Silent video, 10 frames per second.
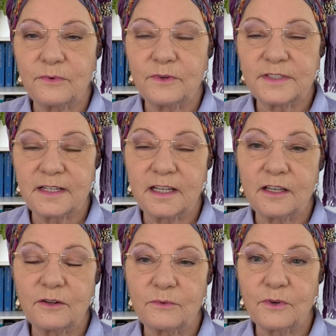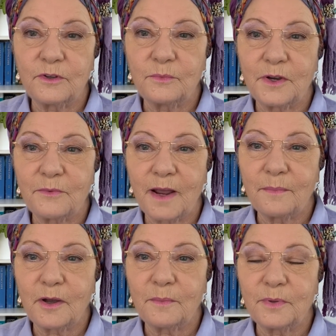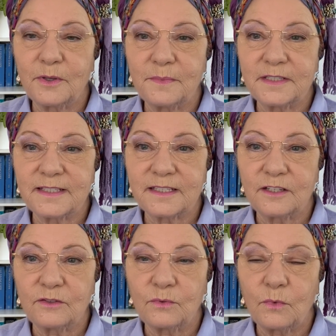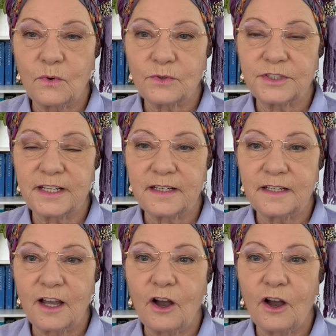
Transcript: sitting in a room where Rabbi Blumenstiel walked in,